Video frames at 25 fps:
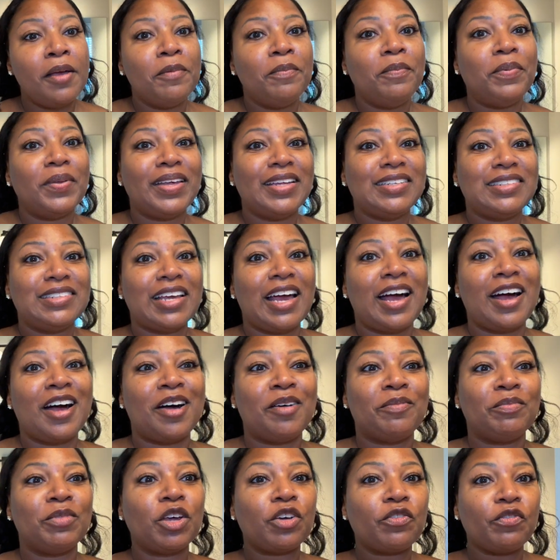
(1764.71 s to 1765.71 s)
but
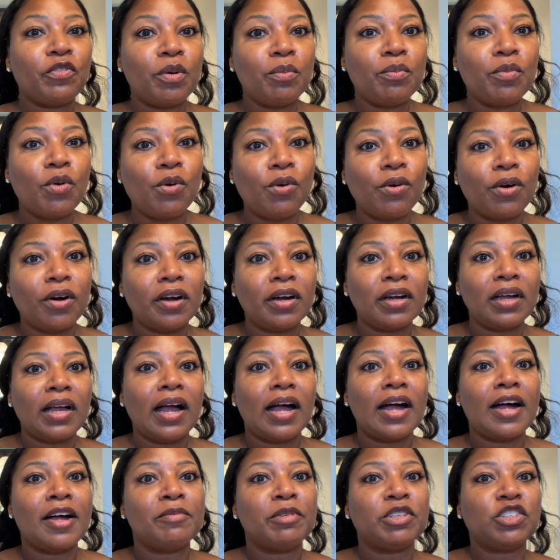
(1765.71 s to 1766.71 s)
look for more
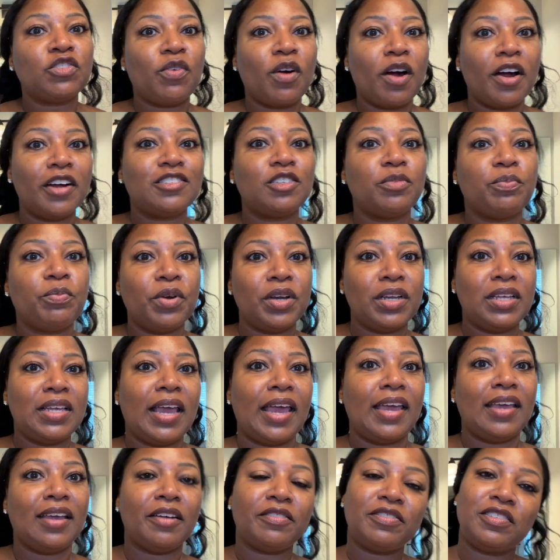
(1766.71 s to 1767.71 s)
as far as a Pretty
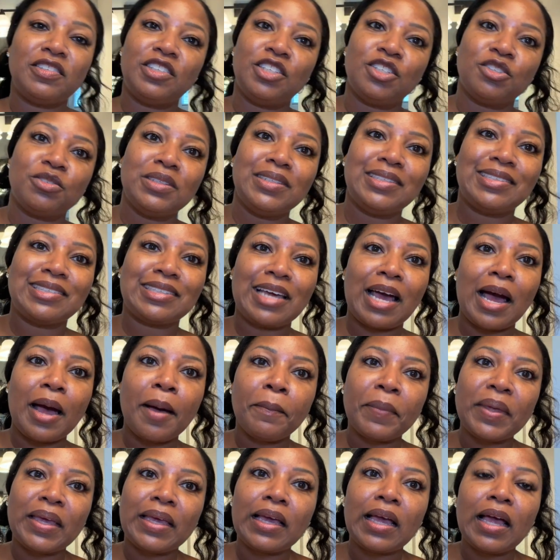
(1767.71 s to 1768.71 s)
AF series
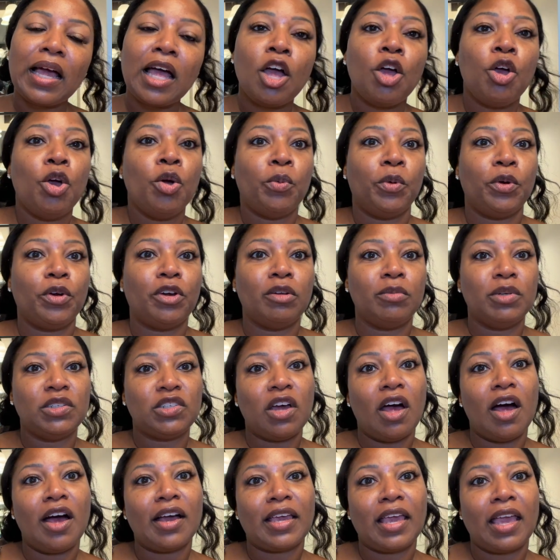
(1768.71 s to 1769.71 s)
coming. We're going to be
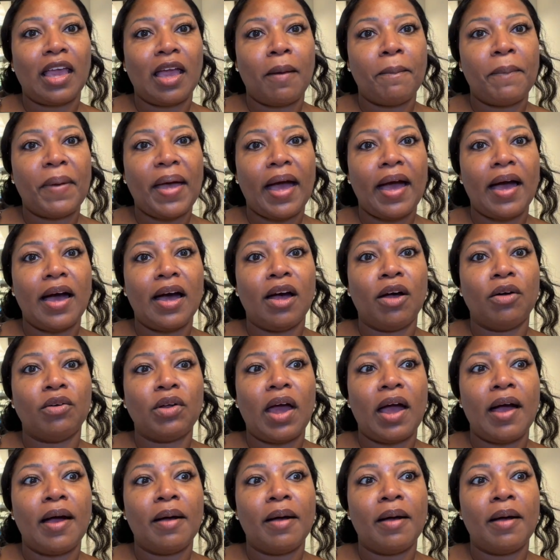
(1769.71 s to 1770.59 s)
talking about